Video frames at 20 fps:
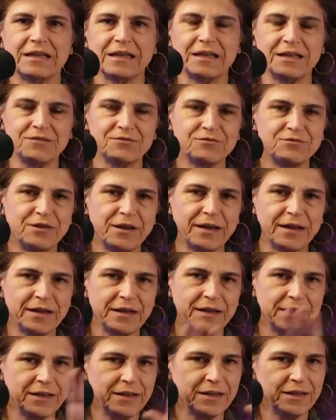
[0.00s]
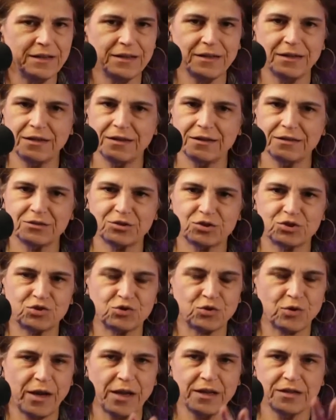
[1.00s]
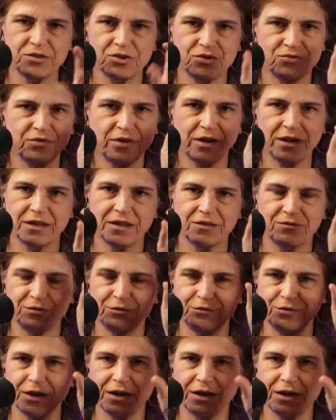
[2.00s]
in very strange, very